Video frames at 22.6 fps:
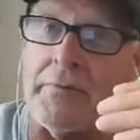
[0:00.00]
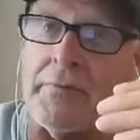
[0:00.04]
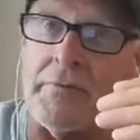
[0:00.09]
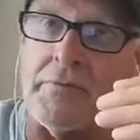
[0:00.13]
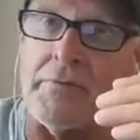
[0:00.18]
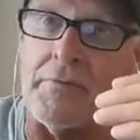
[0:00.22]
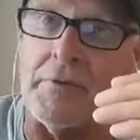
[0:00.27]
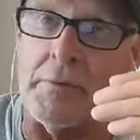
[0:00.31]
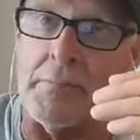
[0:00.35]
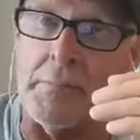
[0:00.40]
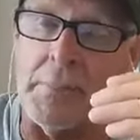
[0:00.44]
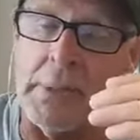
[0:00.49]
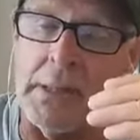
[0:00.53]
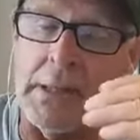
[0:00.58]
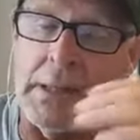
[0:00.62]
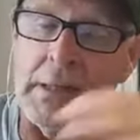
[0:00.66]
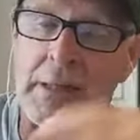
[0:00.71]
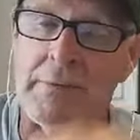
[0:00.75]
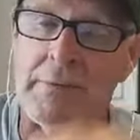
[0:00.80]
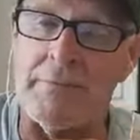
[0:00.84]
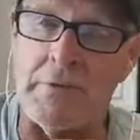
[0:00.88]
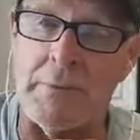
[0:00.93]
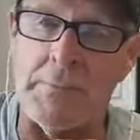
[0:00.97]
for
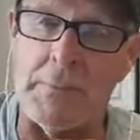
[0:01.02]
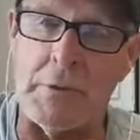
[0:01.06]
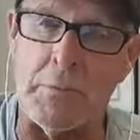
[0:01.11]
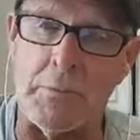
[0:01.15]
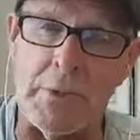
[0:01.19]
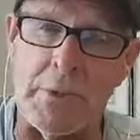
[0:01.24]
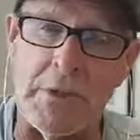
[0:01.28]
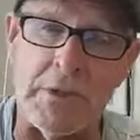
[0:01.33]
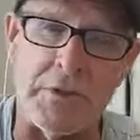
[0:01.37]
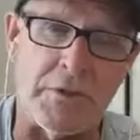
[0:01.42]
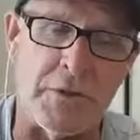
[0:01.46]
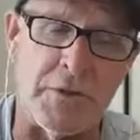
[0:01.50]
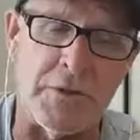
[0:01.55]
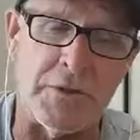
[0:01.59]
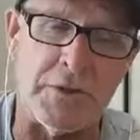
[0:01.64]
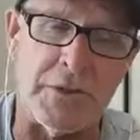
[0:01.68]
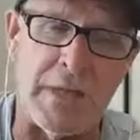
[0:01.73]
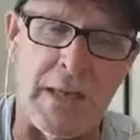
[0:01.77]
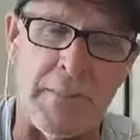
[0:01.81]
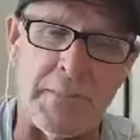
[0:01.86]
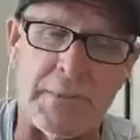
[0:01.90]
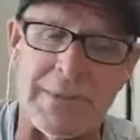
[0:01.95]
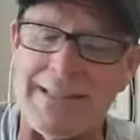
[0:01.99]
me, and from the research
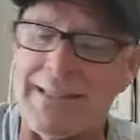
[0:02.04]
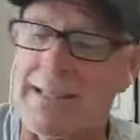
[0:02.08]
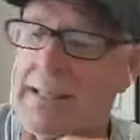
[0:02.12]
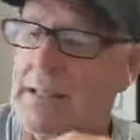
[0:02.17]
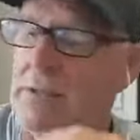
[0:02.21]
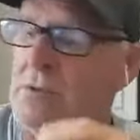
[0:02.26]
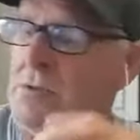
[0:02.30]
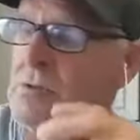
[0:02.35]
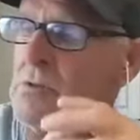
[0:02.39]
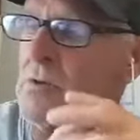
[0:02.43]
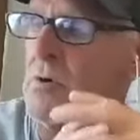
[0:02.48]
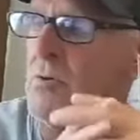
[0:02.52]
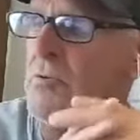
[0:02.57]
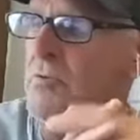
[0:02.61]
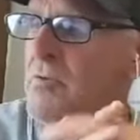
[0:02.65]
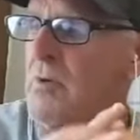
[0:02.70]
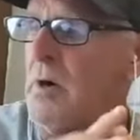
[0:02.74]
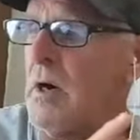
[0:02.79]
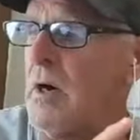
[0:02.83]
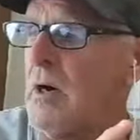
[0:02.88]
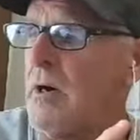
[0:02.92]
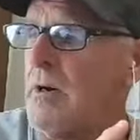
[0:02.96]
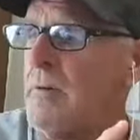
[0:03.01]
I'm seeing so
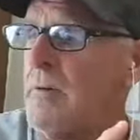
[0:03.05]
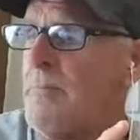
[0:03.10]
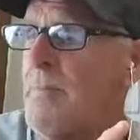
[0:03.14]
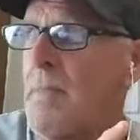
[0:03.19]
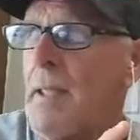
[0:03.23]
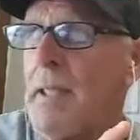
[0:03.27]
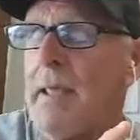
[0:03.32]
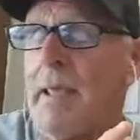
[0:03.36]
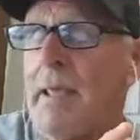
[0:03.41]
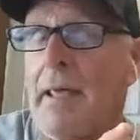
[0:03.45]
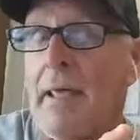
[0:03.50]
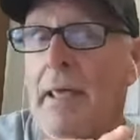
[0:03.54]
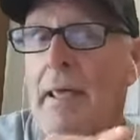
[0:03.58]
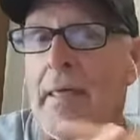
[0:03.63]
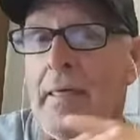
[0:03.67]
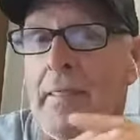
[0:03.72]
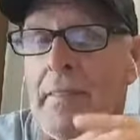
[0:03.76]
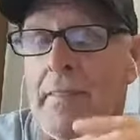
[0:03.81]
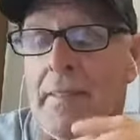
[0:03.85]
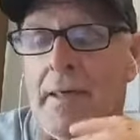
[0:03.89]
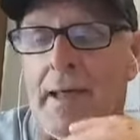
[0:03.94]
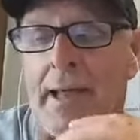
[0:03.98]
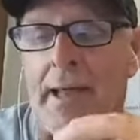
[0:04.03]
far,
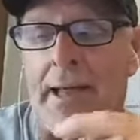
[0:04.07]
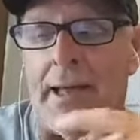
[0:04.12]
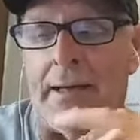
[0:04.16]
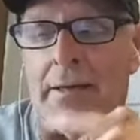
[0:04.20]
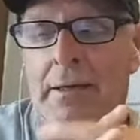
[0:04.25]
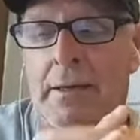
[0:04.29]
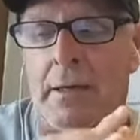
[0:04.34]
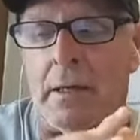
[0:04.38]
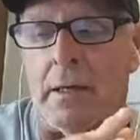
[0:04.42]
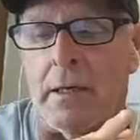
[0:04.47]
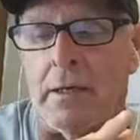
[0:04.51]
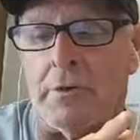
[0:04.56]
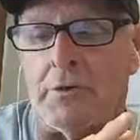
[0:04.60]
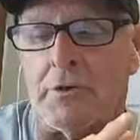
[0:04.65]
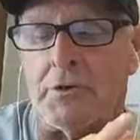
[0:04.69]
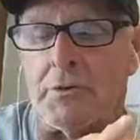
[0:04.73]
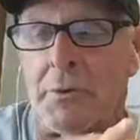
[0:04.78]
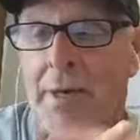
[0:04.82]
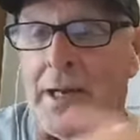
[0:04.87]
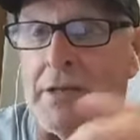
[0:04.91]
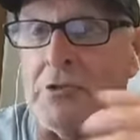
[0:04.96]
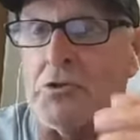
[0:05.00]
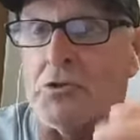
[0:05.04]
that
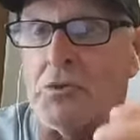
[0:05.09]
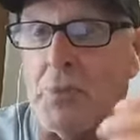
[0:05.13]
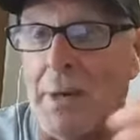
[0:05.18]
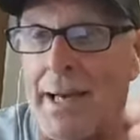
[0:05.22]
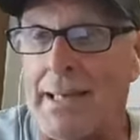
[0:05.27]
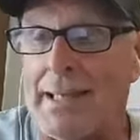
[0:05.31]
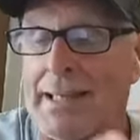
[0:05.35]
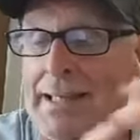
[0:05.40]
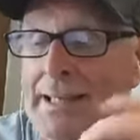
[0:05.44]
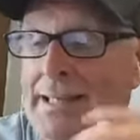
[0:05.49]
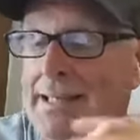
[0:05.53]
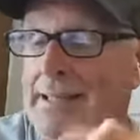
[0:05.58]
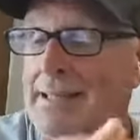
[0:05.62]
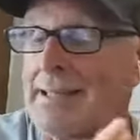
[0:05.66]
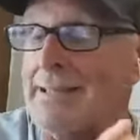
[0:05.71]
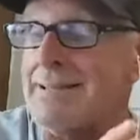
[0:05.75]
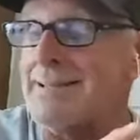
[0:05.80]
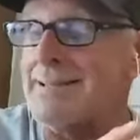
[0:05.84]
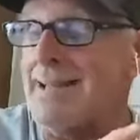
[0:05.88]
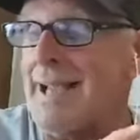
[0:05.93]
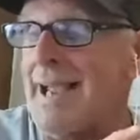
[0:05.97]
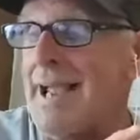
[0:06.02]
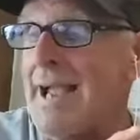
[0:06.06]
strength training
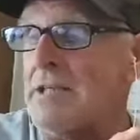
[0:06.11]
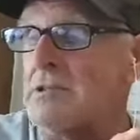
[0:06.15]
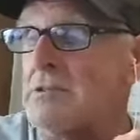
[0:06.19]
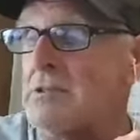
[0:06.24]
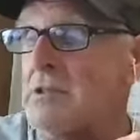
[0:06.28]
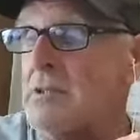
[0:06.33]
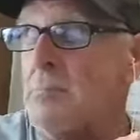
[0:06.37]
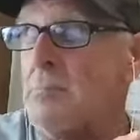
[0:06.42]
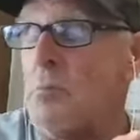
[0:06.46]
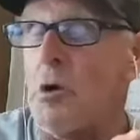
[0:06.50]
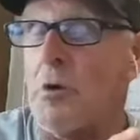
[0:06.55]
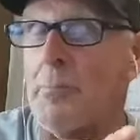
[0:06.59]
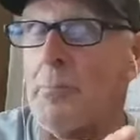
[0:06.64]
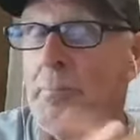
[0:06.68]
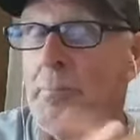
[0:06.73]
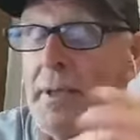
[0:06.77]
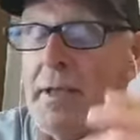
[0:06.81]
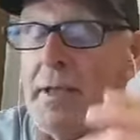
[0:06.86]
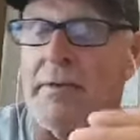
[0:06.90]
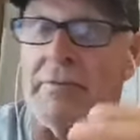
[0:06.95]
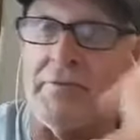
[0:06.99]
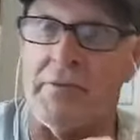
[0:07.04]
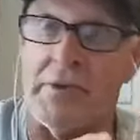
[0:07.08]
is actually more
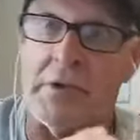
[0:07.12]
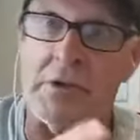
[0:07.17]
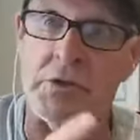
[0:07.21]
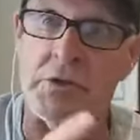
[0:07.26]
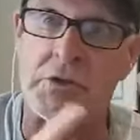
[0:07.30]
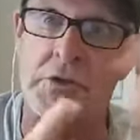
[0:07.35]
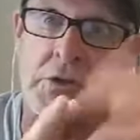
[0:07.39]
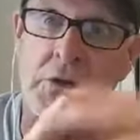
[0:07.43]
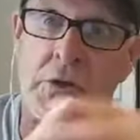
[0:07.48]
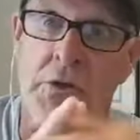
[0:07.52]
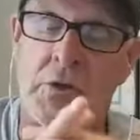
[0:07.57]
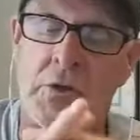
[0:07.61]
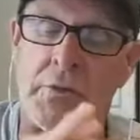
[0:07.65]
beneficial